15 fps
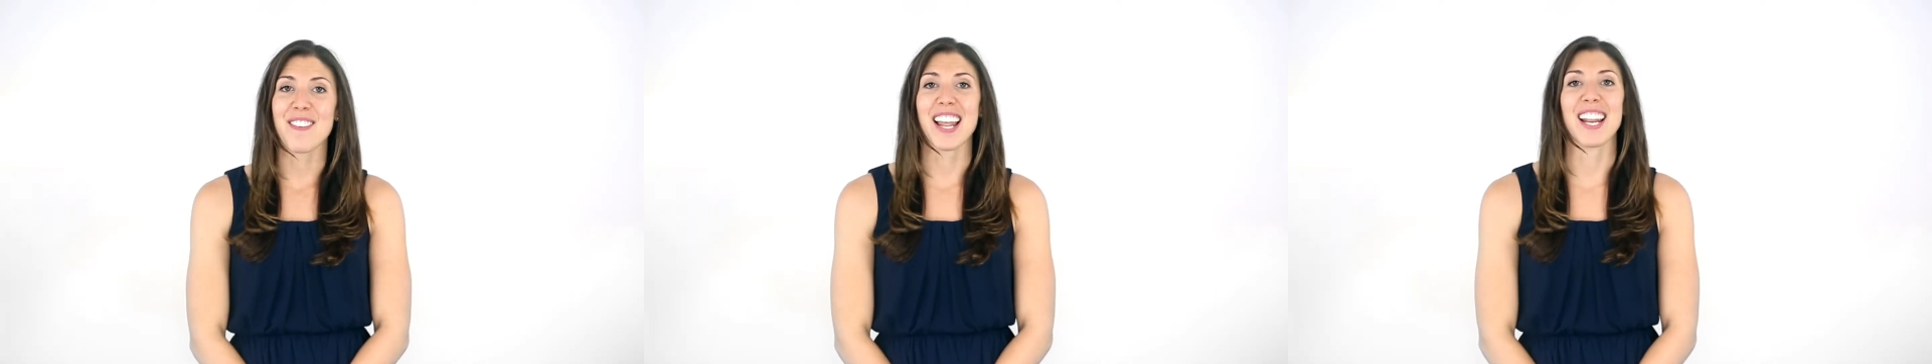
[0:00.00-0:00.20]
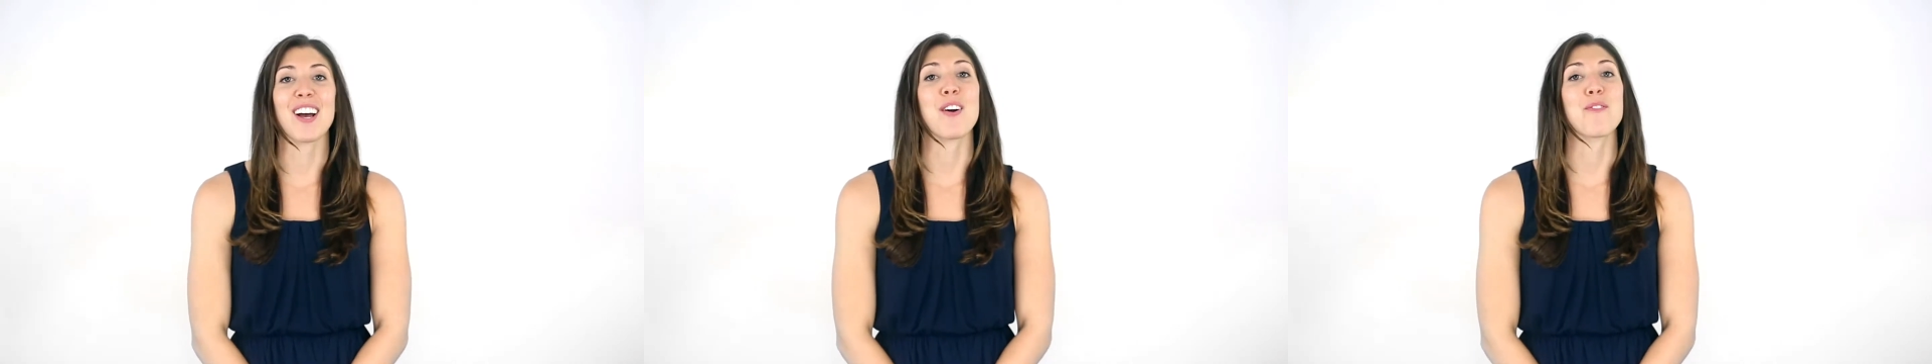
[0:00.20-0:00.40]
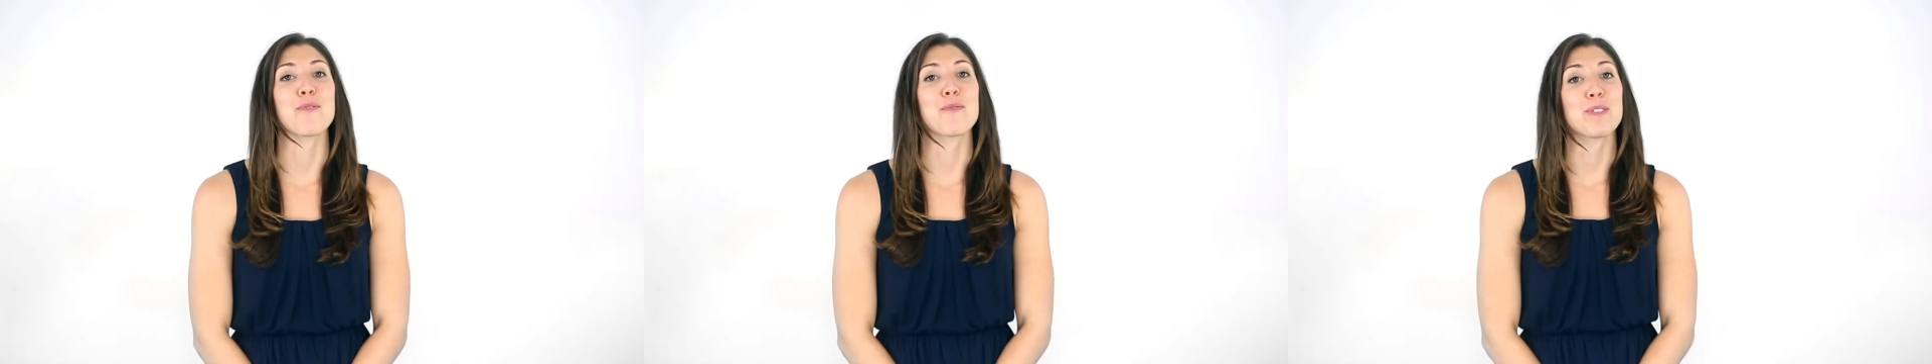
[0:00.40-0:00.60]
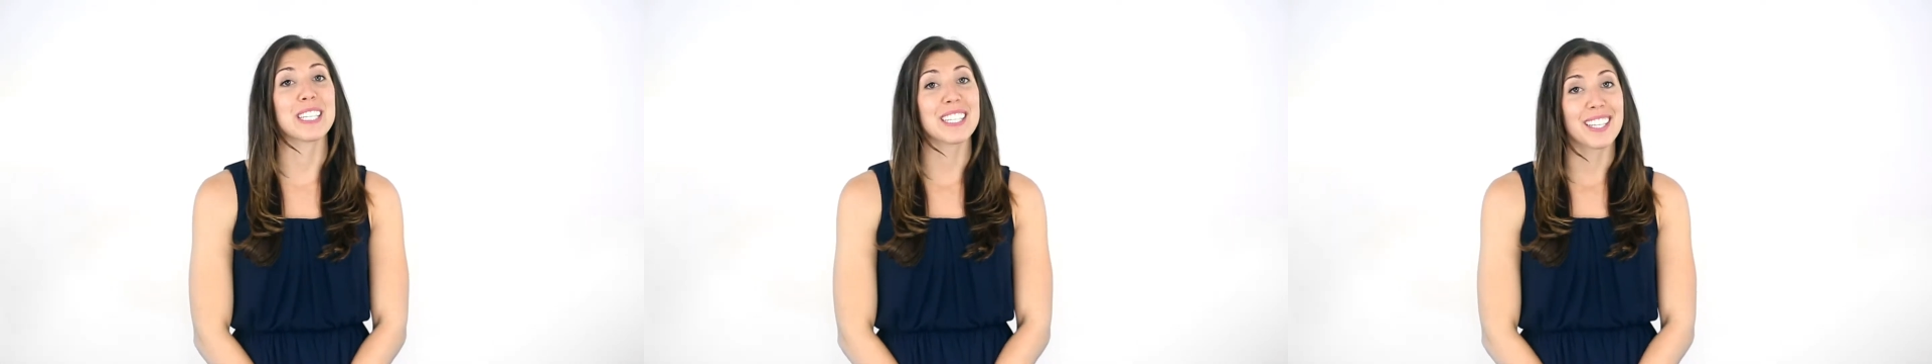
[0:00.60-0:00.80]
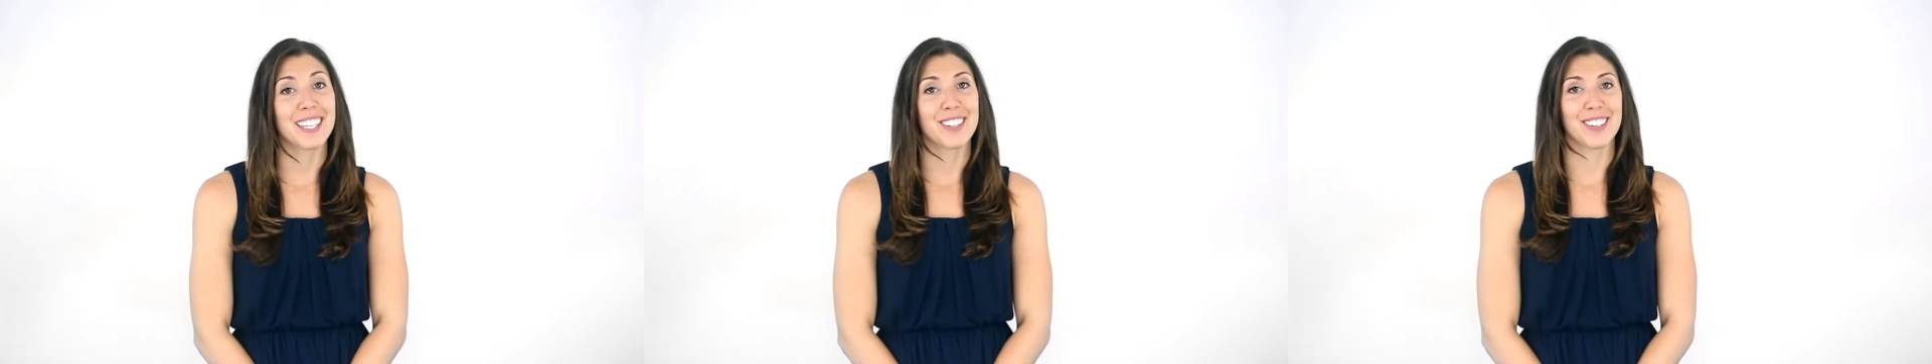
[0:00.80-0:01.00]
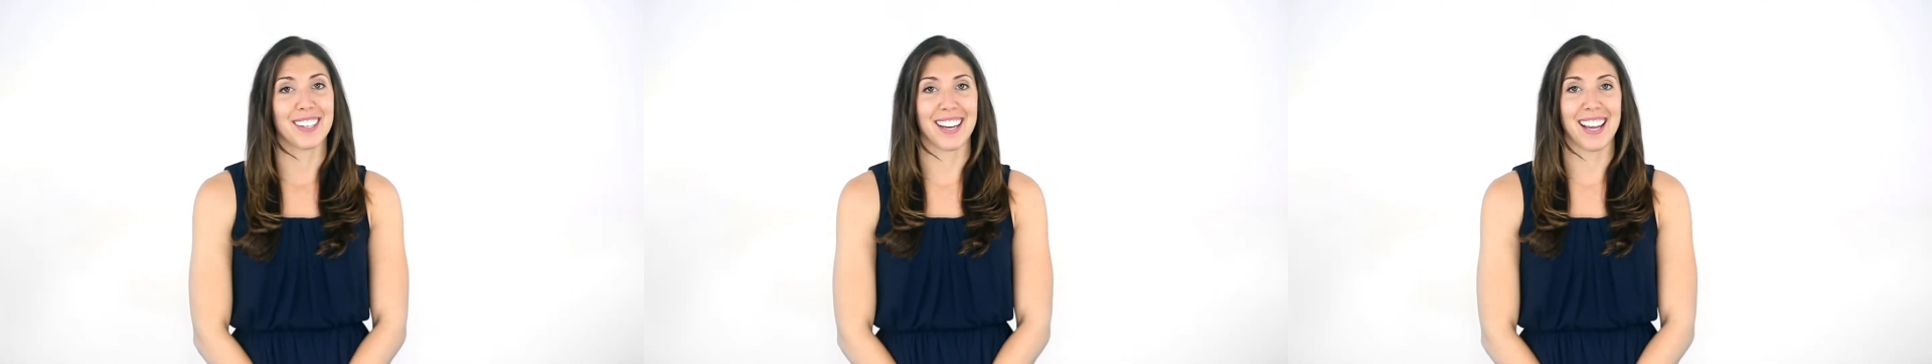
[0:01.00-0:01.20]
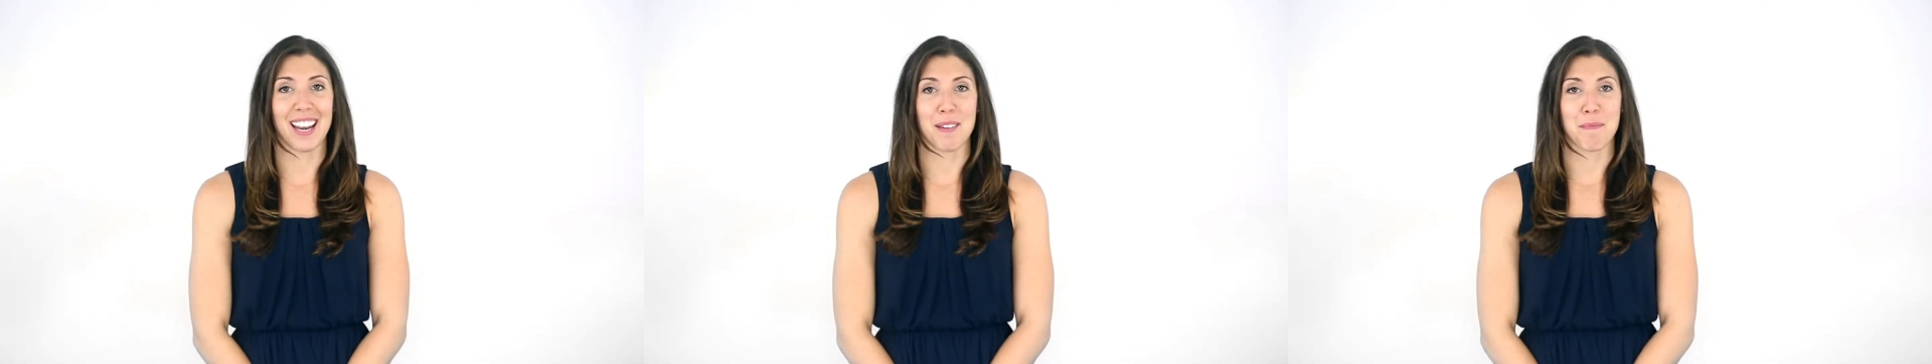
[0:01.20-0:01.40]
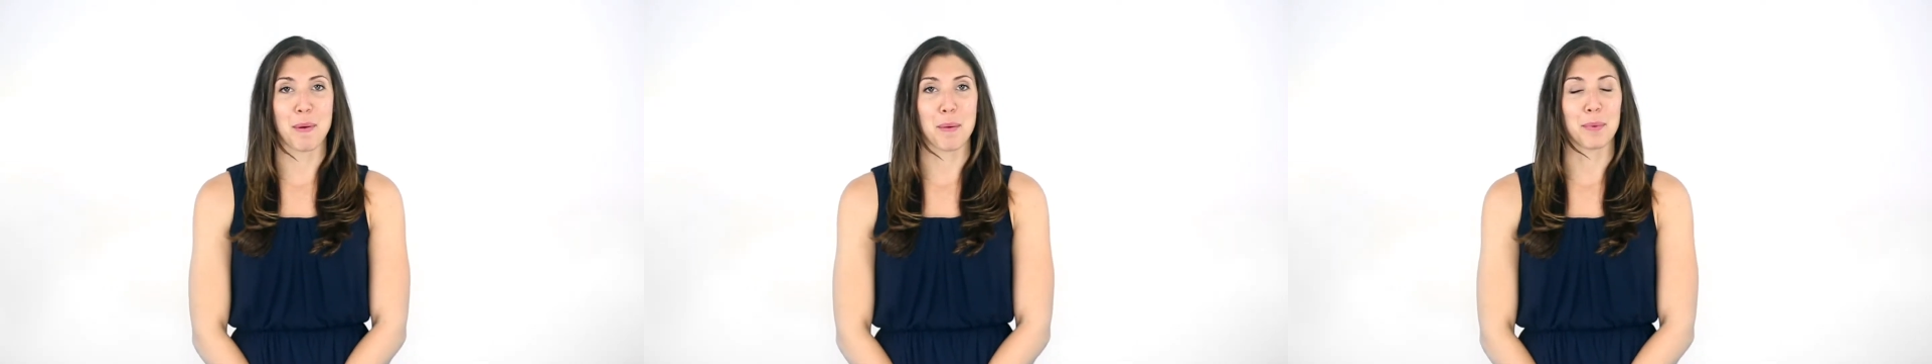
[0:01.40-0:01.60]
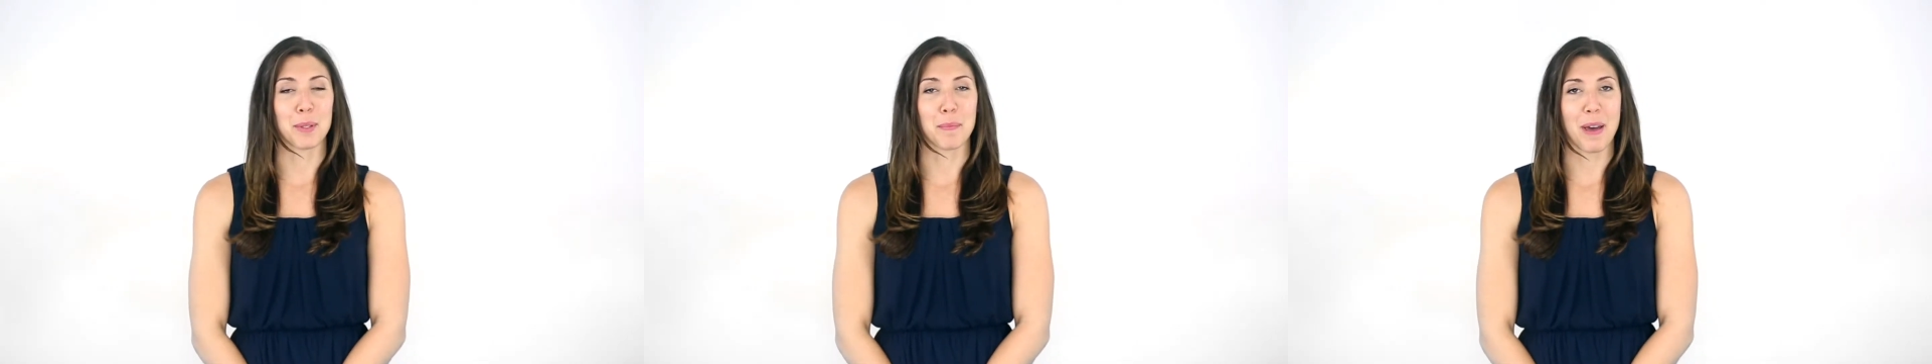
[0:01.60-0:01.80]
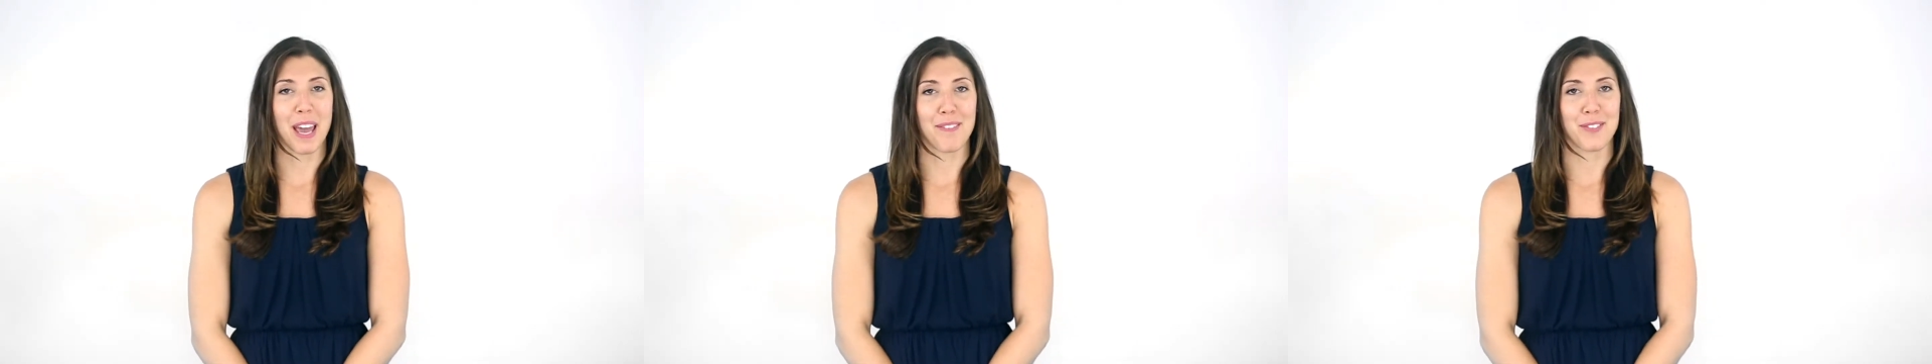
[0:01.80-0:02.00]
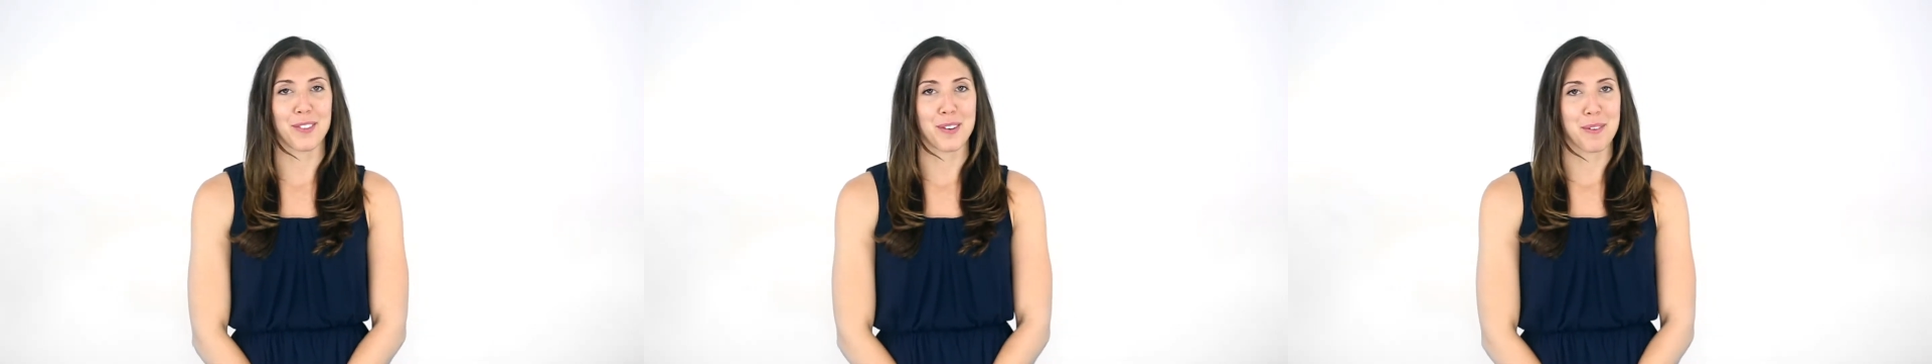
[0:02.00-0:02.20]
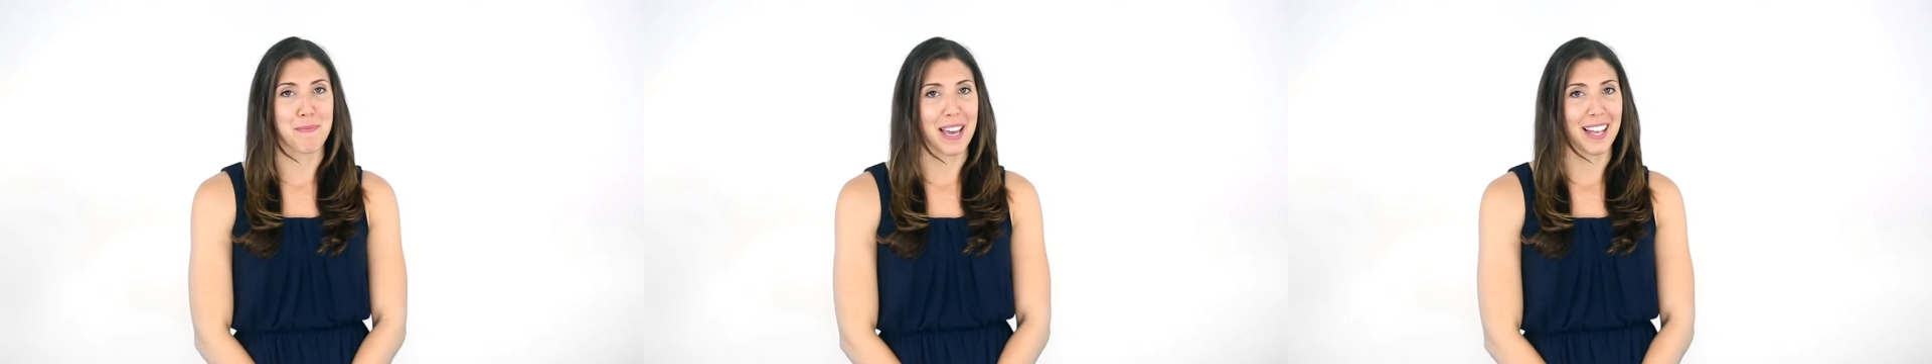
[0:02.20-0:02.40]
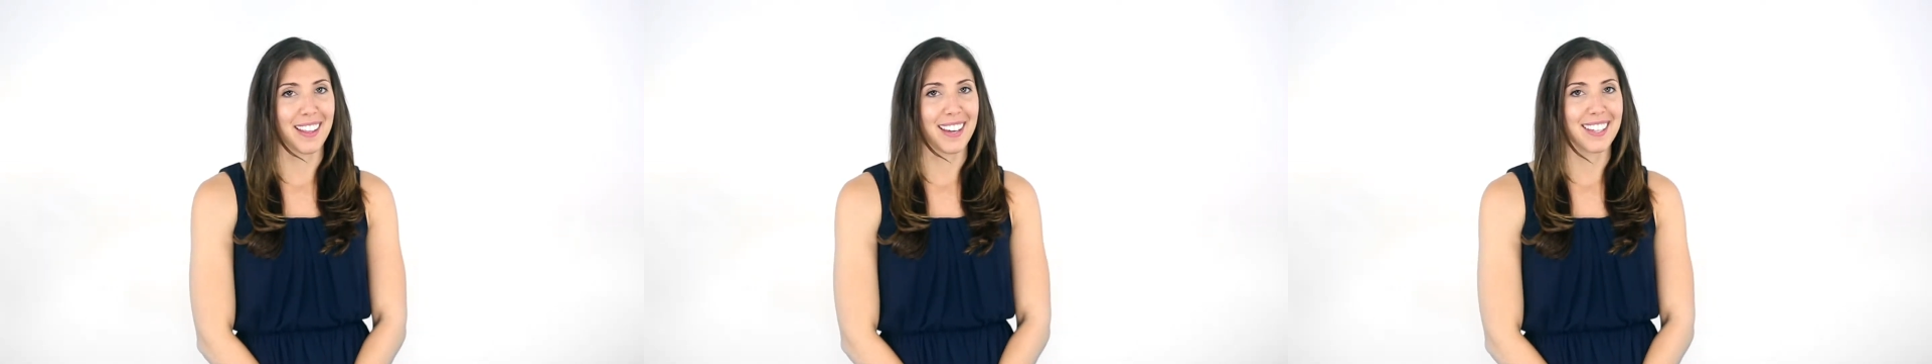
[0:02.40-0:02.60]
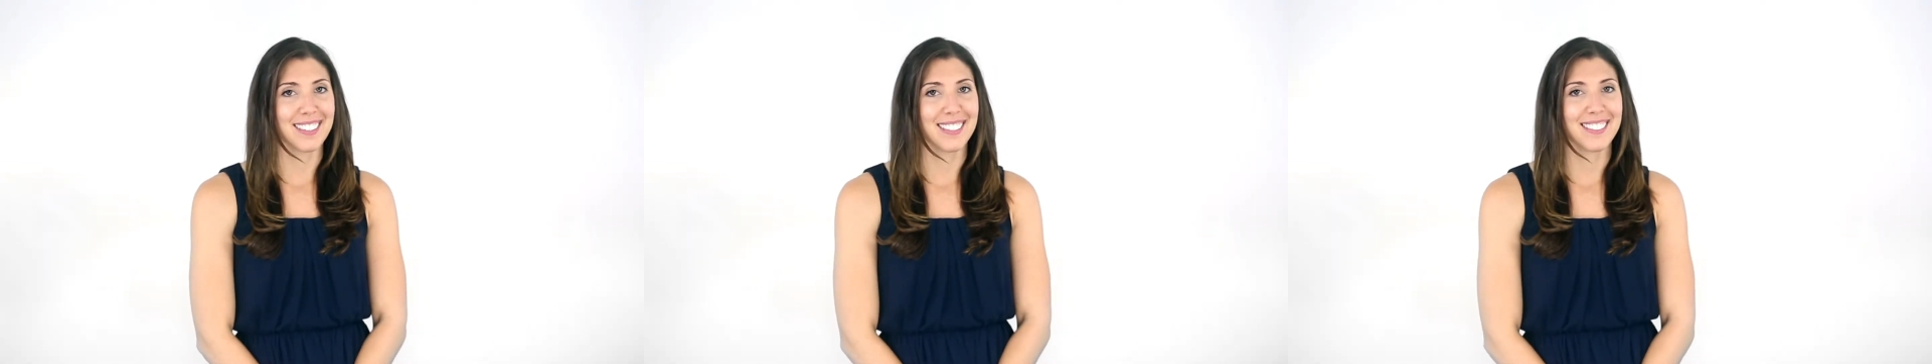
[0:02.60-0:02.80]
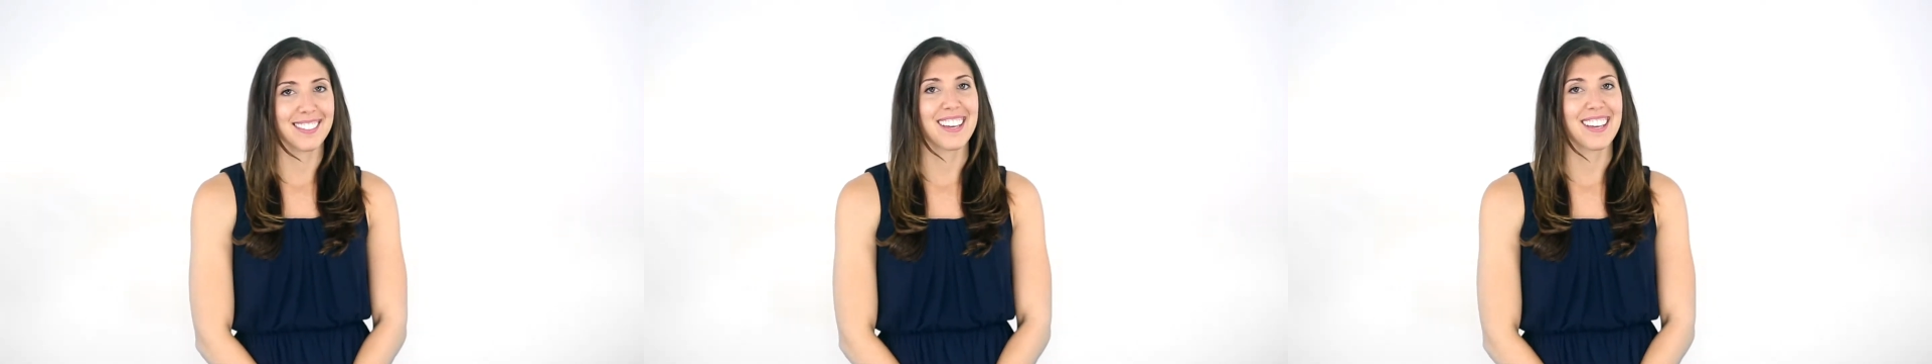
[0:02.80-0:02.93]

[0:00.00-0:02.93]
and I got really good at getting people to pay for their mailings.